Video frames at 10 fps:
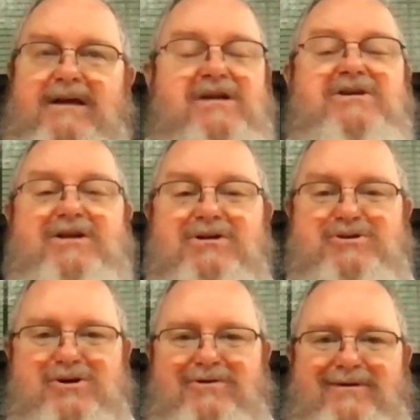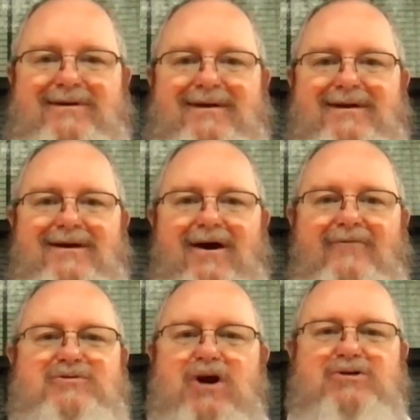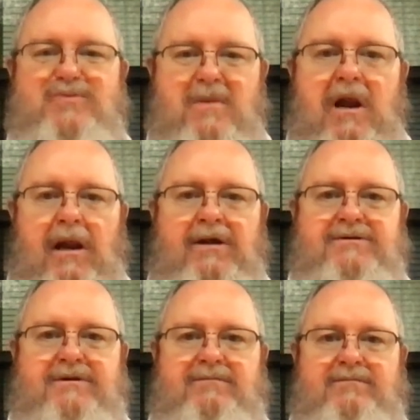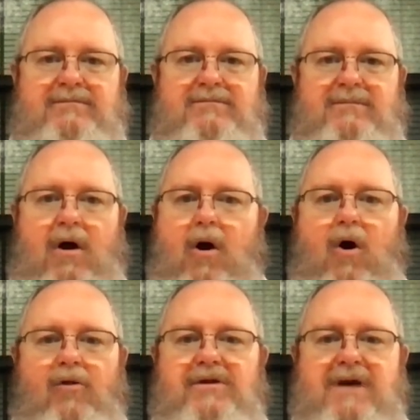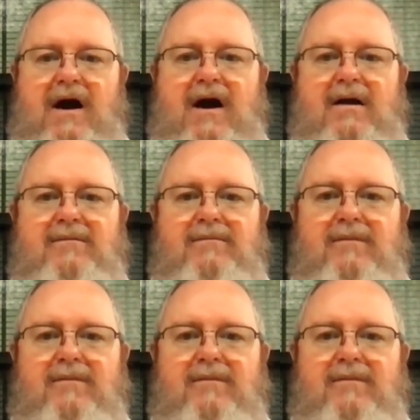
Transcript: condition of judgmentalism all the time,